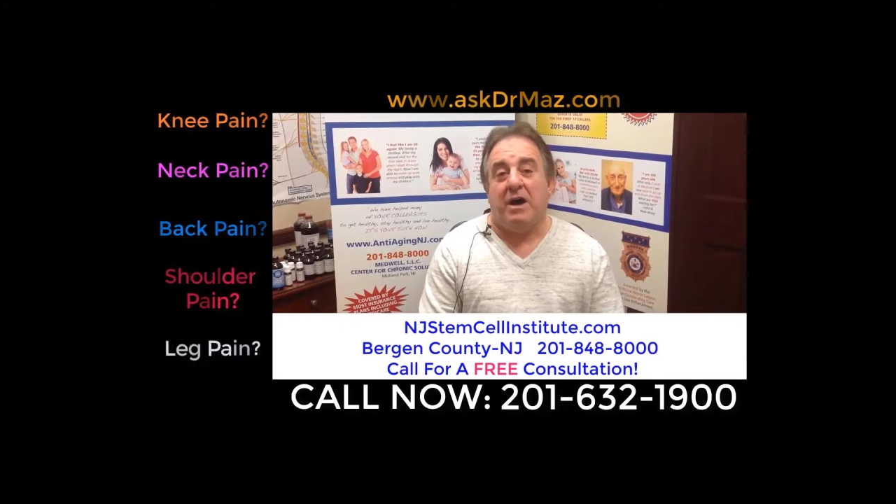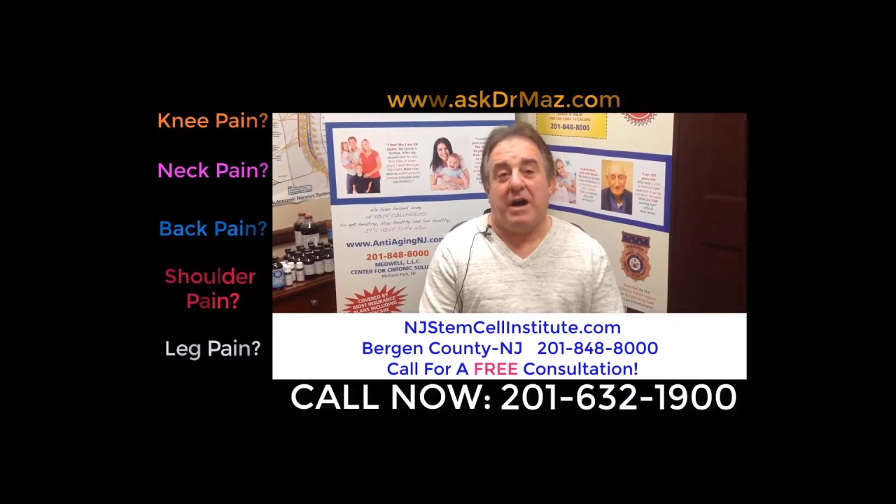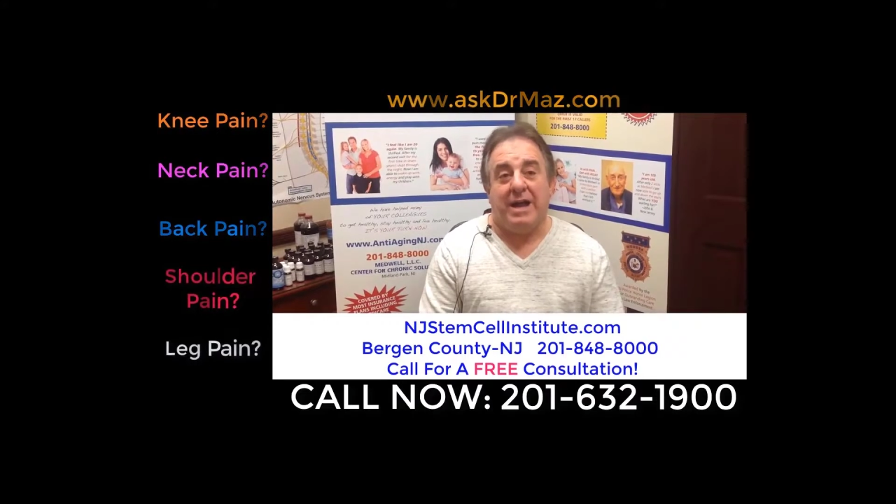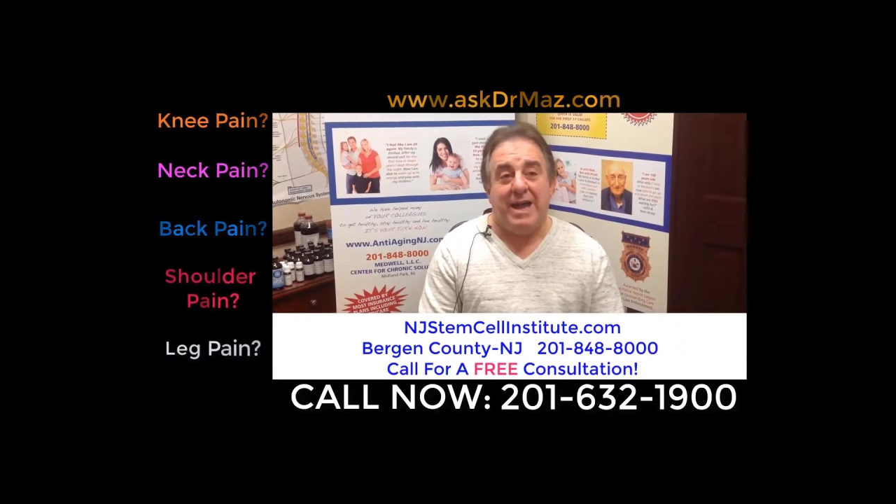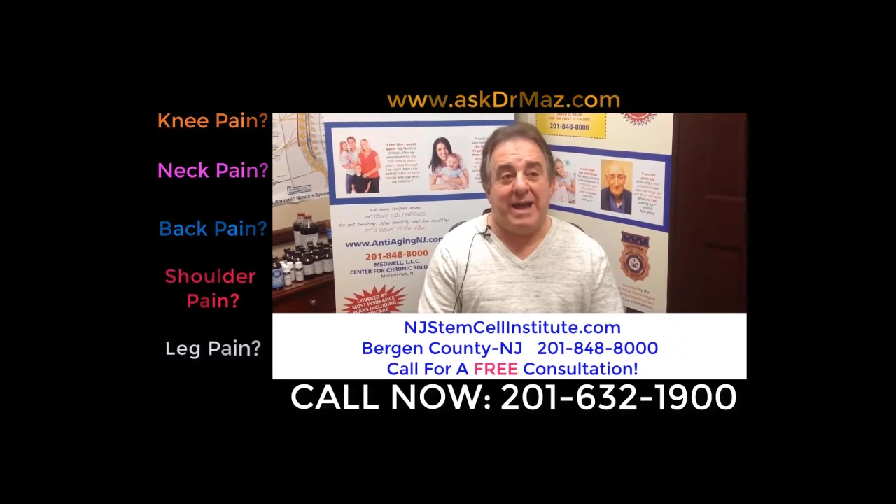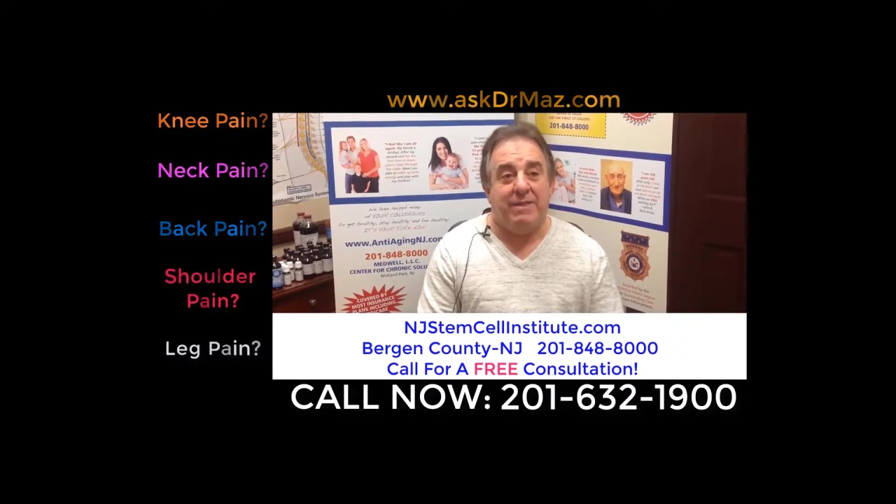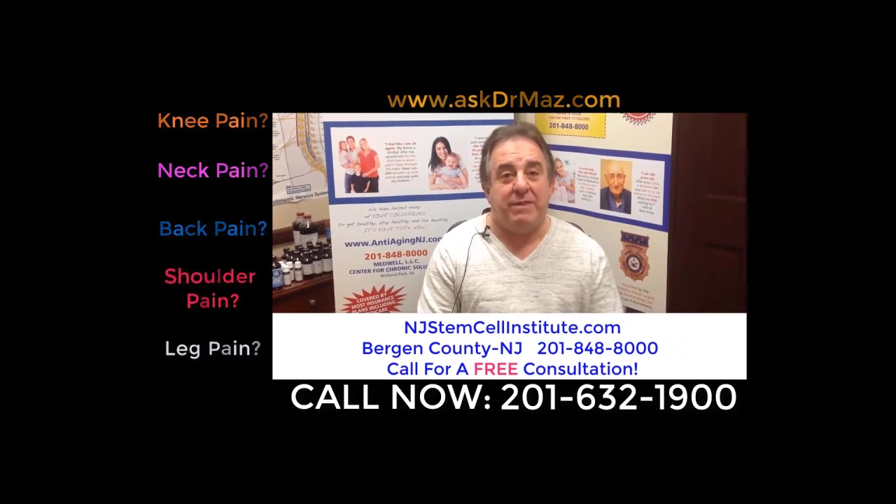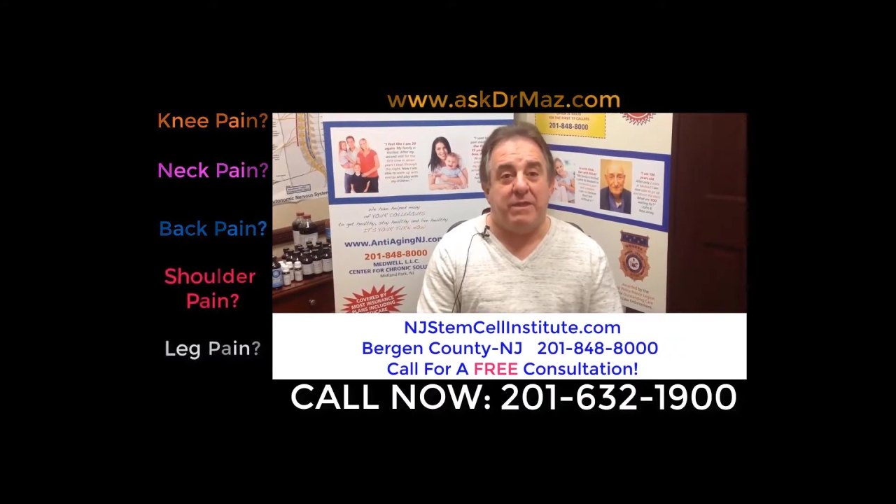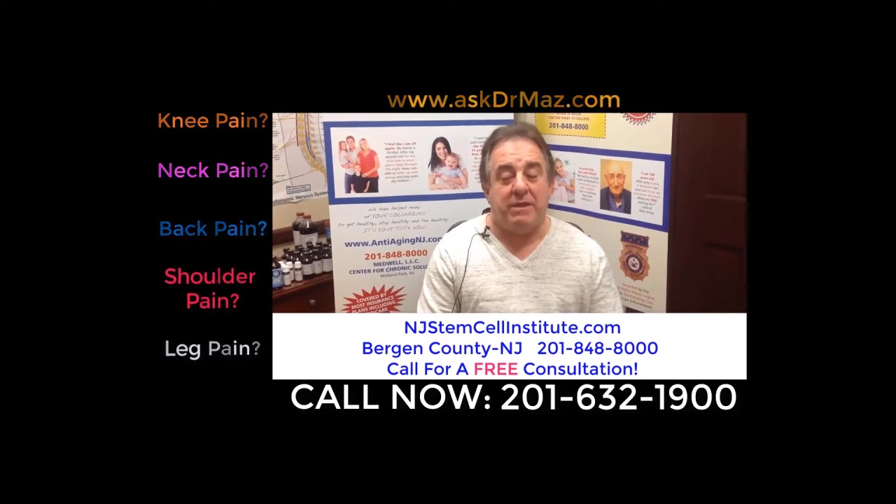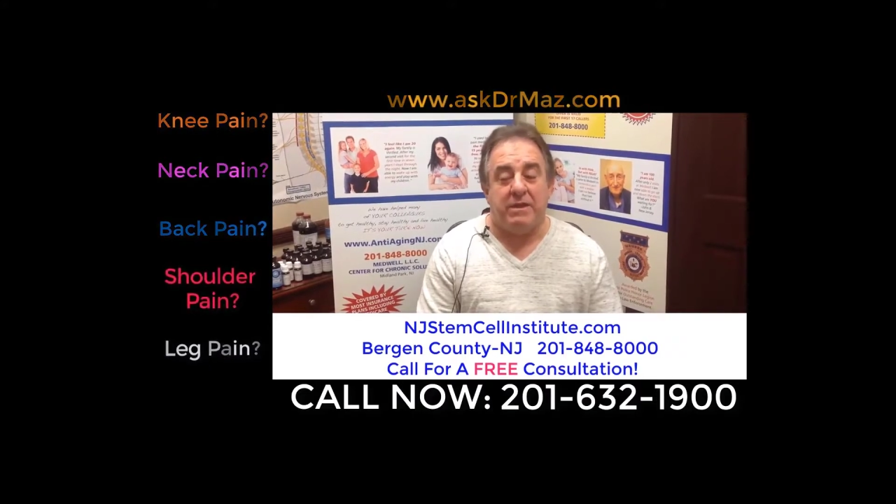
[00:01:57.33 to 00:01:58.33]
I
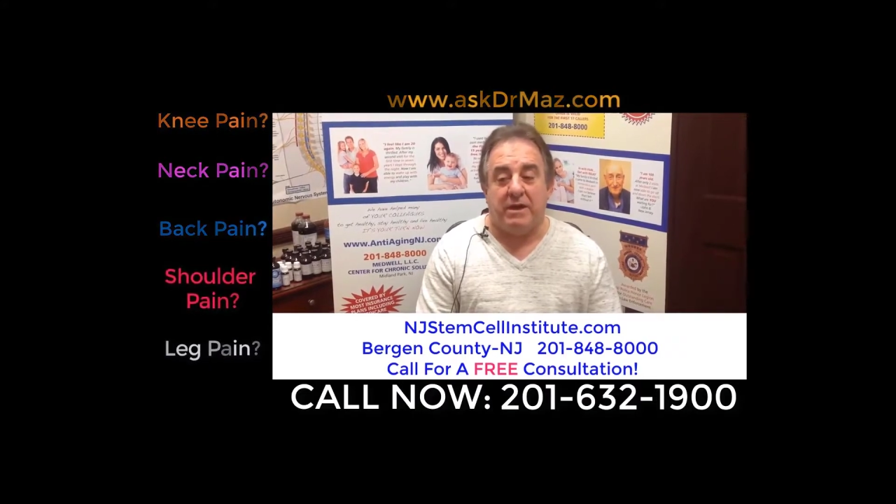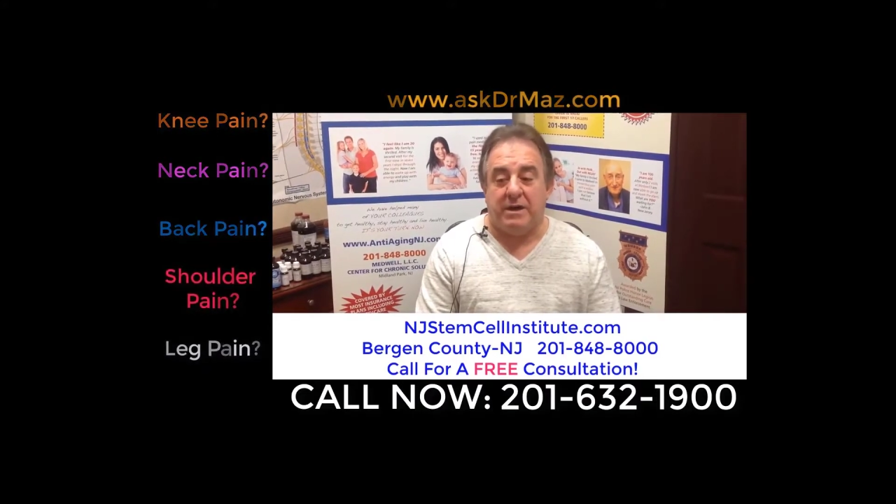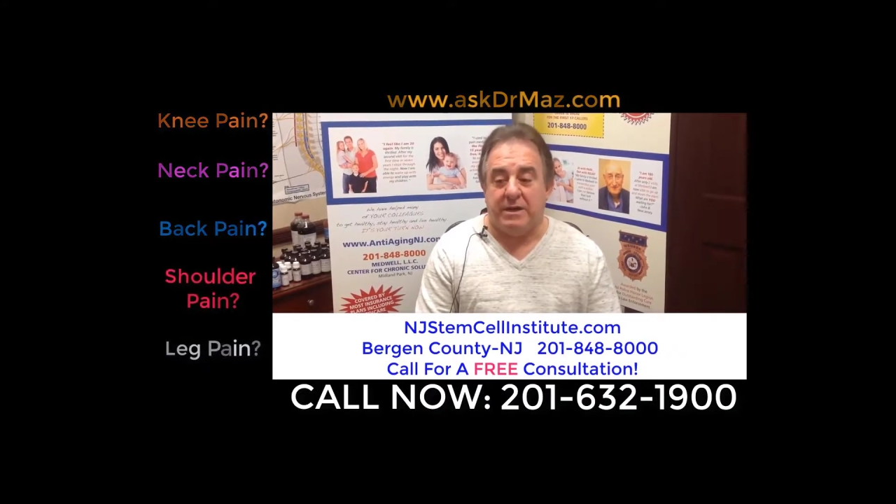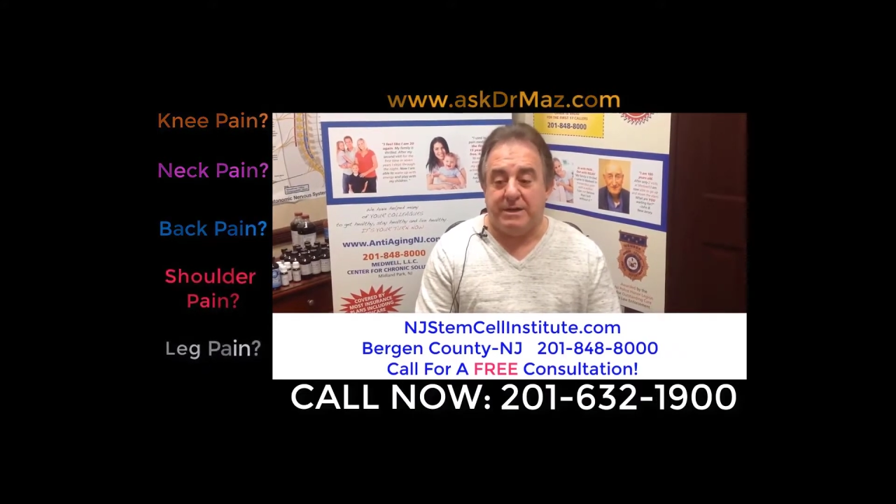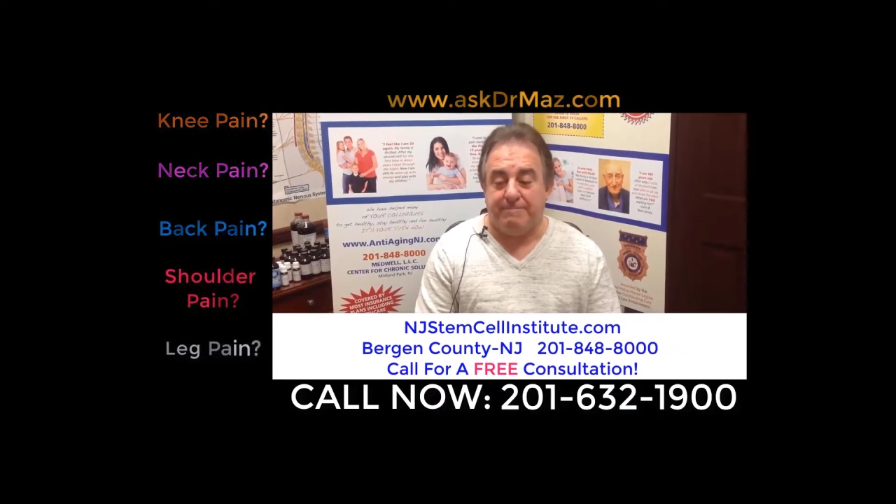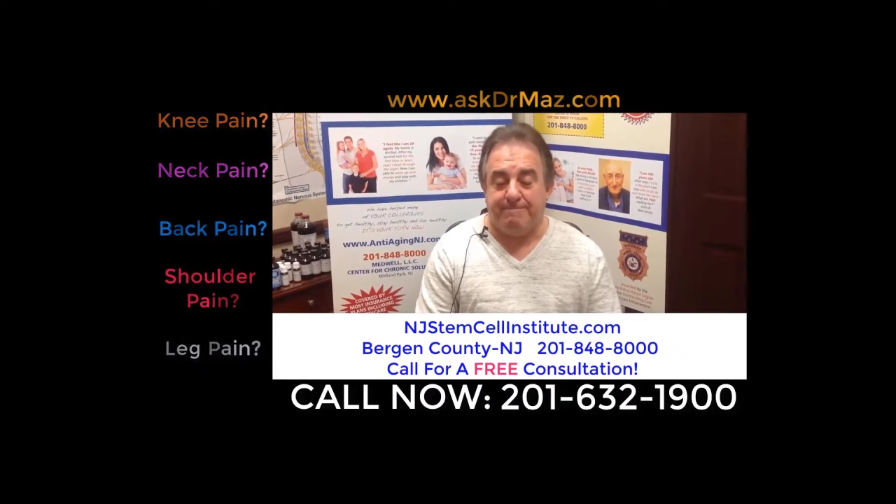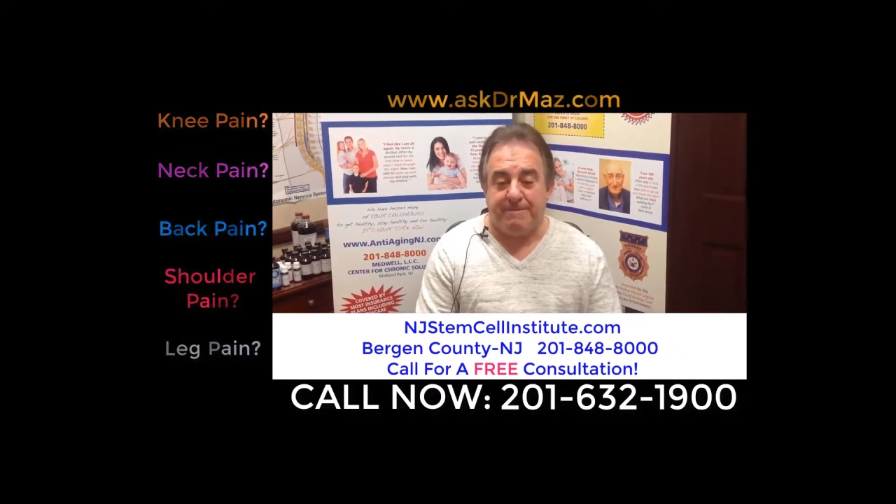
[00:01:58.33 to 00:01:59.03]
had the uh,